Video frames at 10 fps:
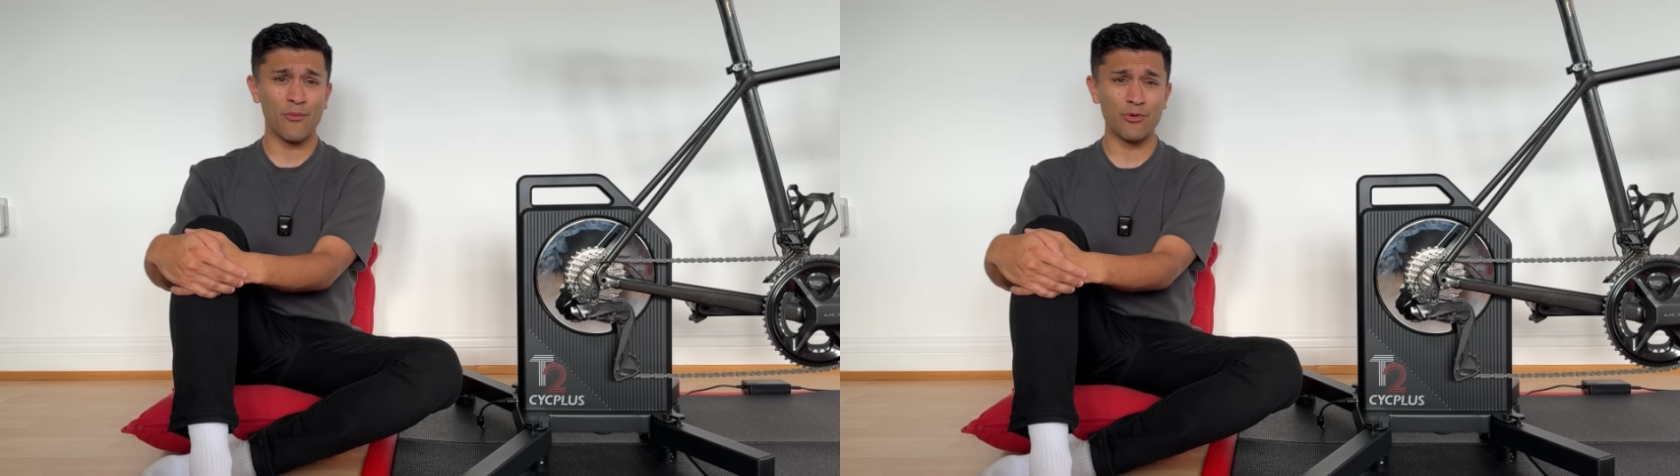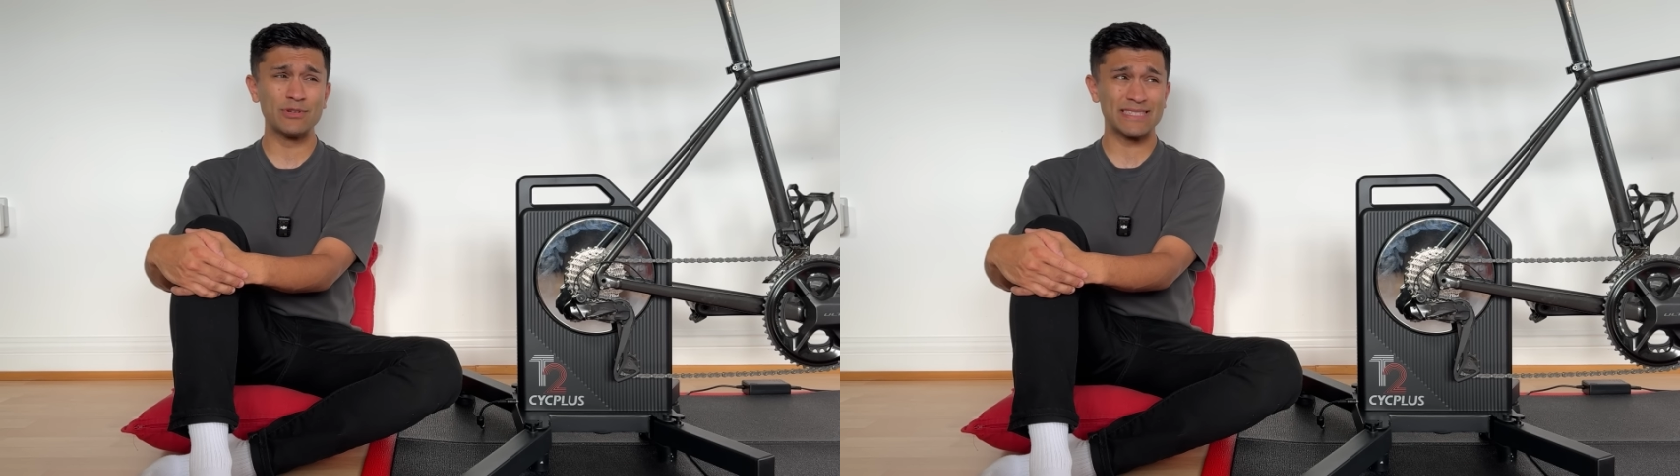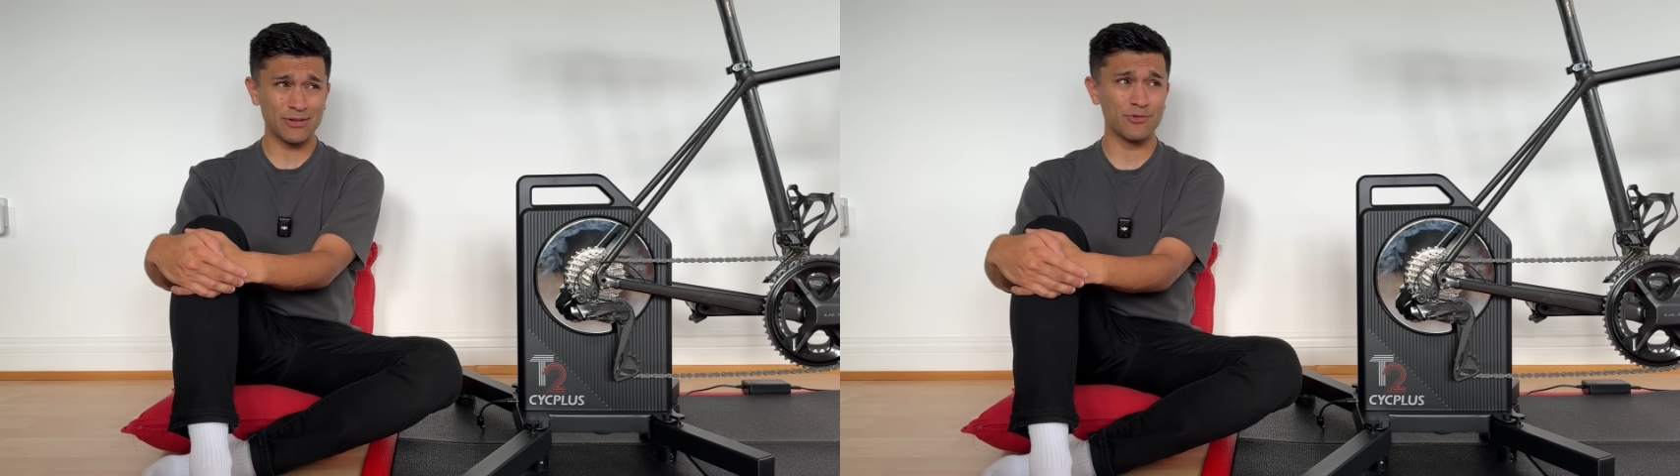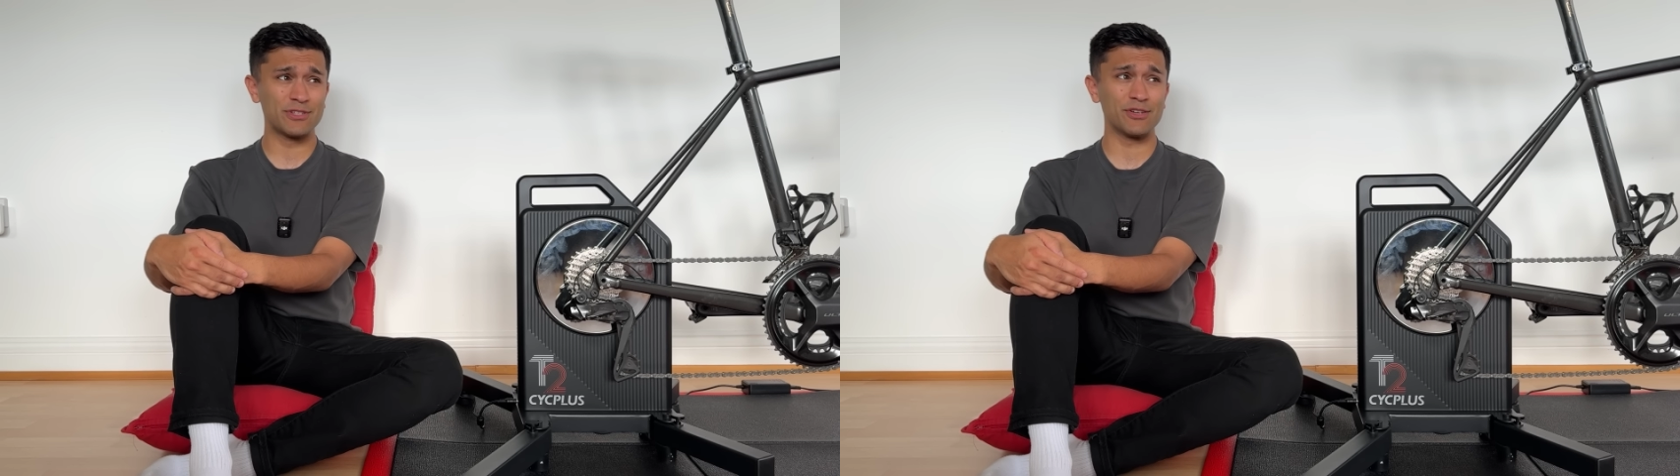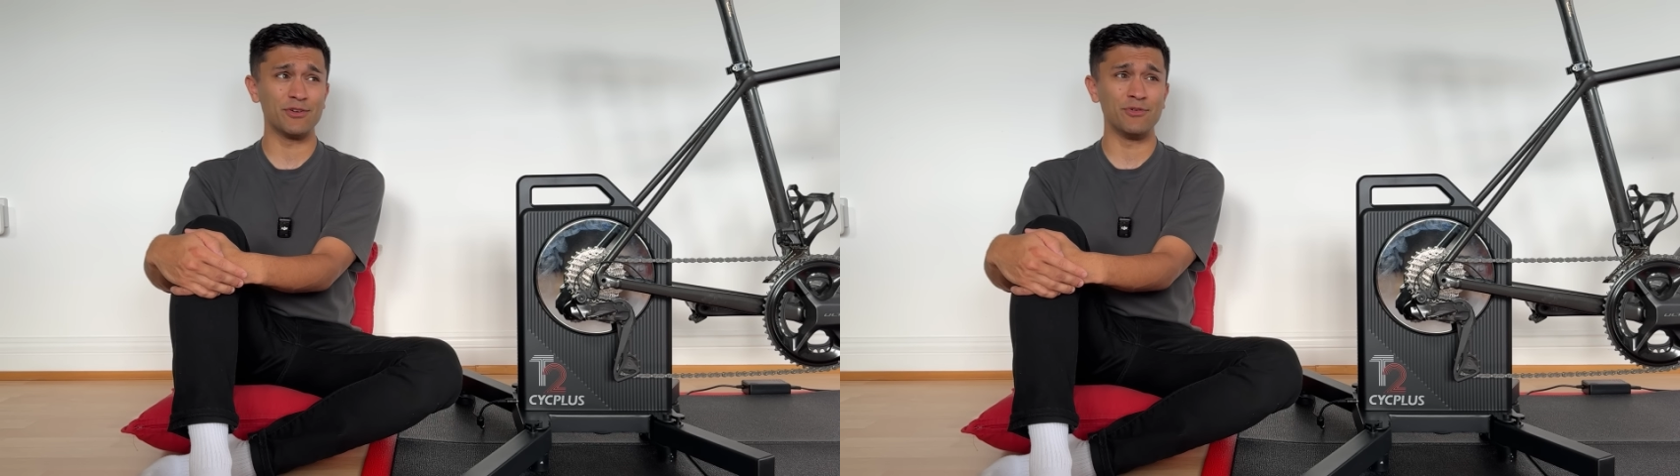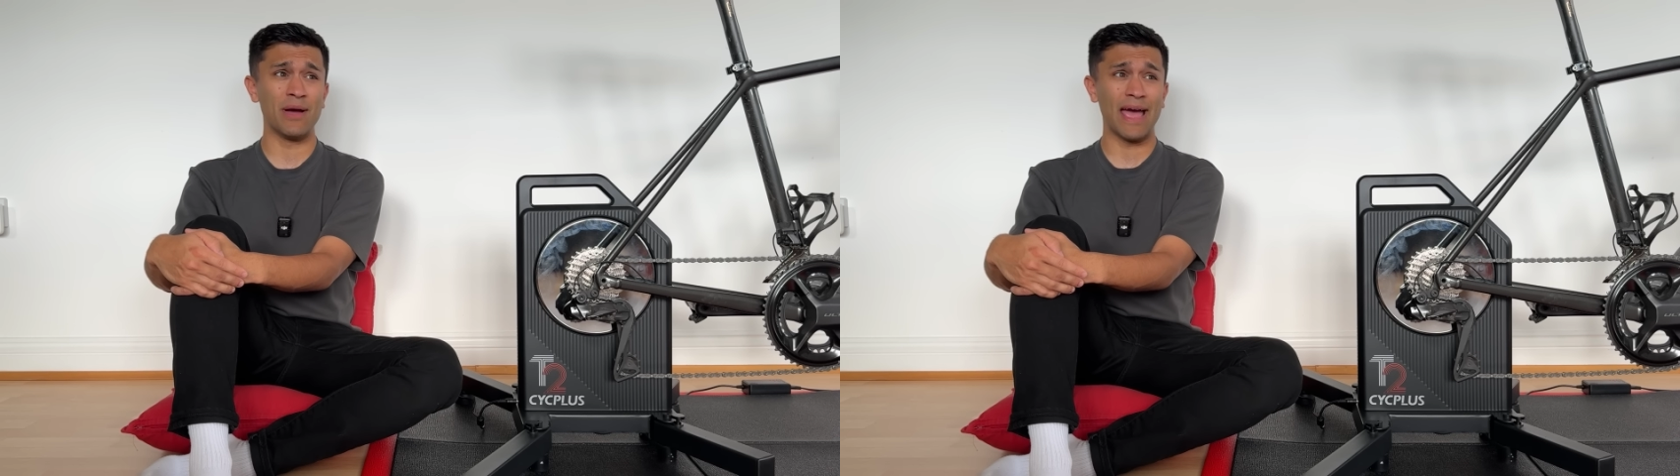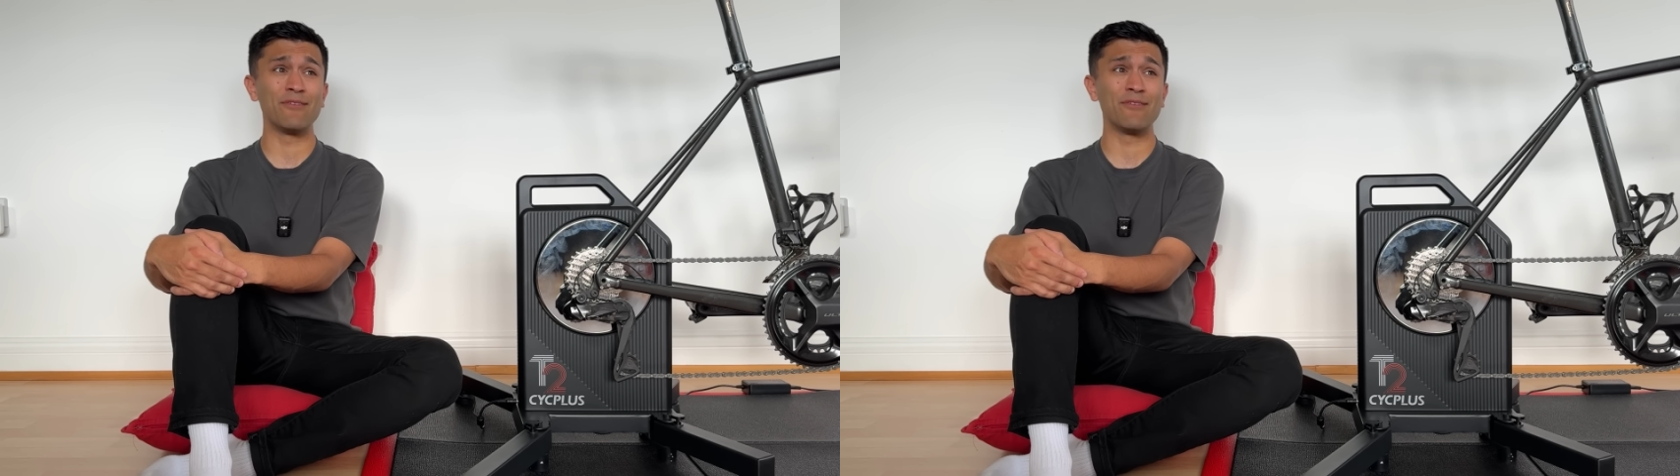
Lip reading: will still do a